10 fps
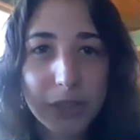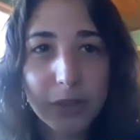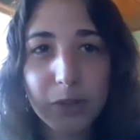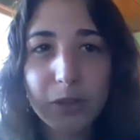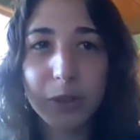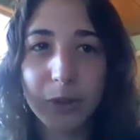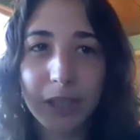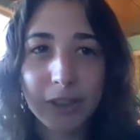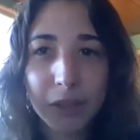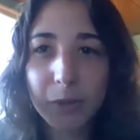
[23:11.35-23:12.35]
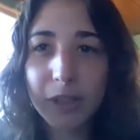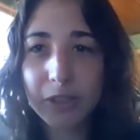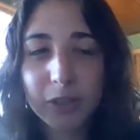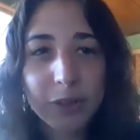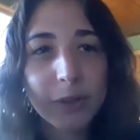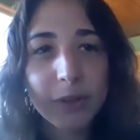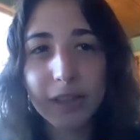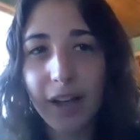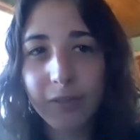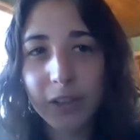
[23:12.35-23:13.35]
certain degree if you reached a
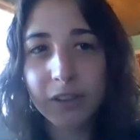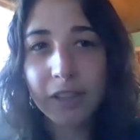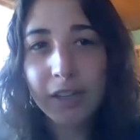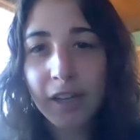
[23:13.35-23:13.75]
certain level.